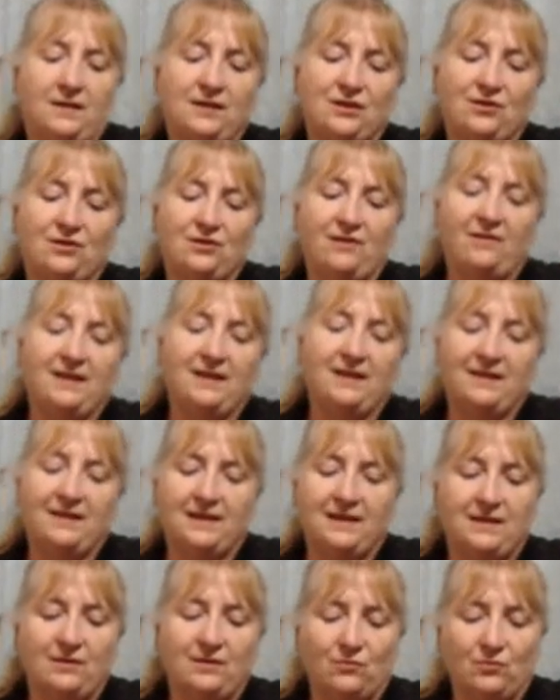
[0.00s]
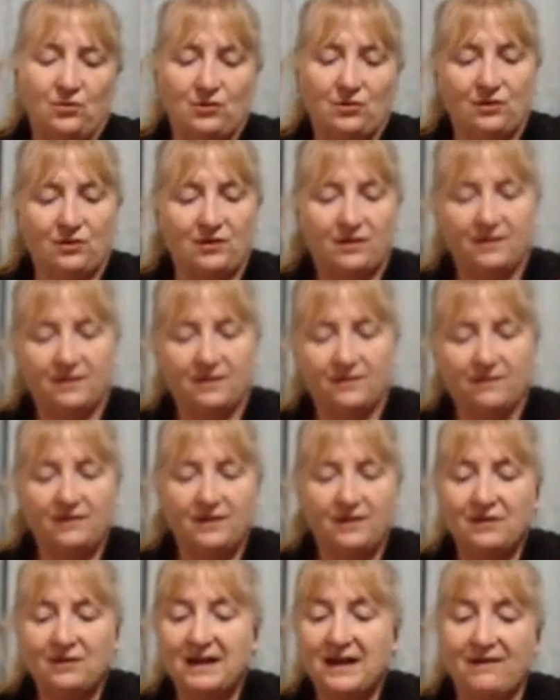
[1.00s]
I should think that it will look
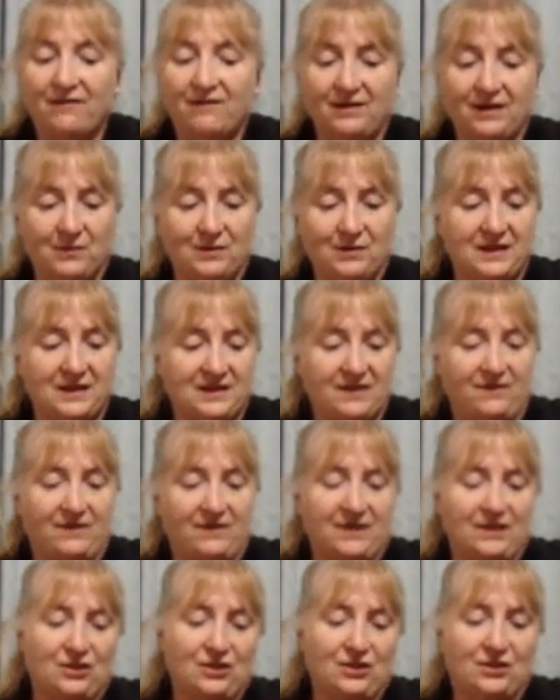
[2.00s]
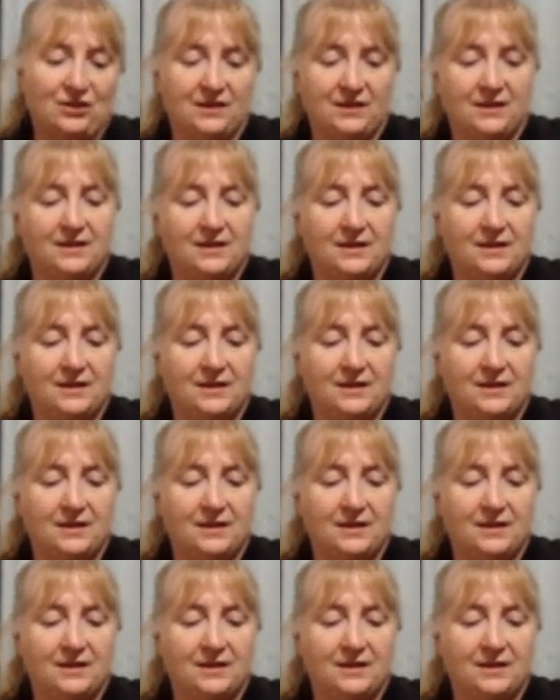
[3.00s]
very lovely when it's finished.